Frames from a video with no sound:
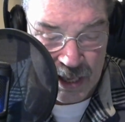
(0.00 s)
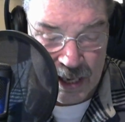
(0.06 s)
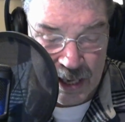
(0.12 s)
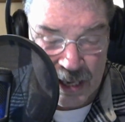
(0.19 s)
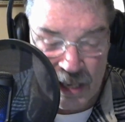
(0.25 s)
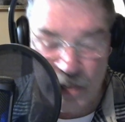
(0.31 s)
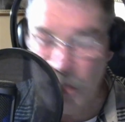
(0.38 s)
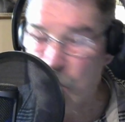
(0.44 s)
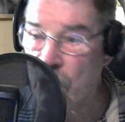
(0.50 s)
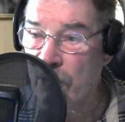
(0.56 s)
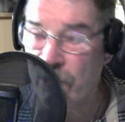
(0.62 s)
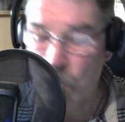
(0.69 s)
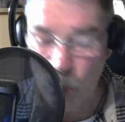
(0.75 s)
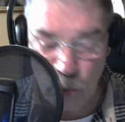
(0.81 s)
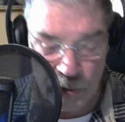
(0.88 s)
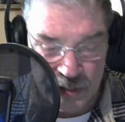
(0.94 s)
age
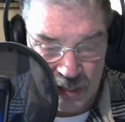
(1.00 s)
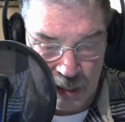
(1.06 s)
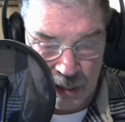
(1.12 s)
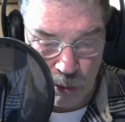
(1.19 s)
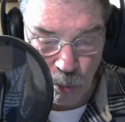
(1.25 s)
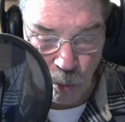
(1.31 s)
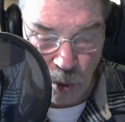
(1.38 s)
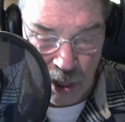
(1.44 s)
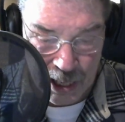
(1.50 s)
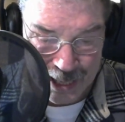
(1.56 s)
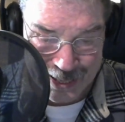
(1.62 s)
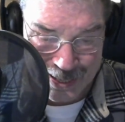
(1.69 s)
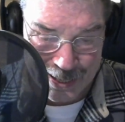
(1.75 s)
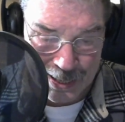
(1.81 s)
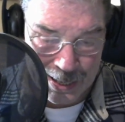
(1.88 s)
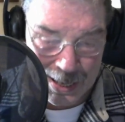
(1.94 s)
of
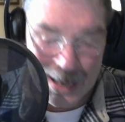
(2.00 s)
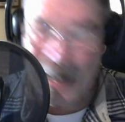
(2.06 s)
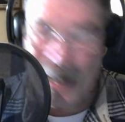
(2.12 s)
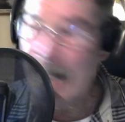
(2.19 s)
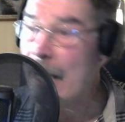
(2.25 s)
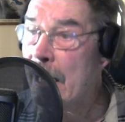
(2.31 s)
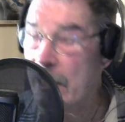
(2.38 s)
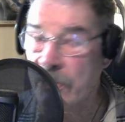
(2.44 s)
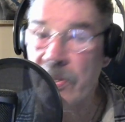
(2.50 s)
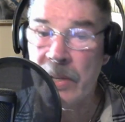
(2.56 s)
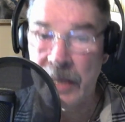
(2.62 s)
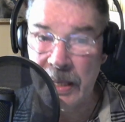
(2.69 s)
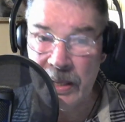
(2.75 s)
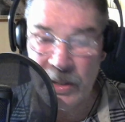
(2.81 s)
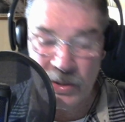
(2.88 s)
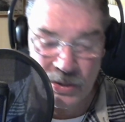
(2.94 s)
21 as it
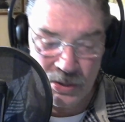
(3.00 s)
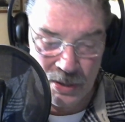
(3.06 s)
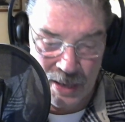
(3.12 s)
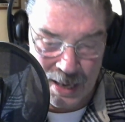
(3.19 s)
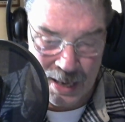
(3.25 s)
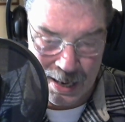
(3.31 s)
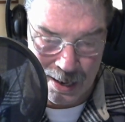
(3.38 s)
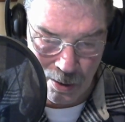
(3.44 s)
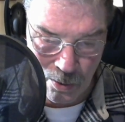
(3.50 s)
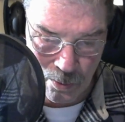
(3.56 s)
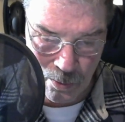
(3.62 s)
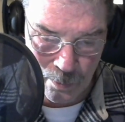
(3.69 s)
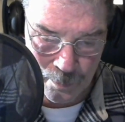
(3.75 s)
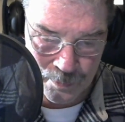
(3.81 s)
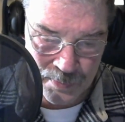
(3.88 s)
is now.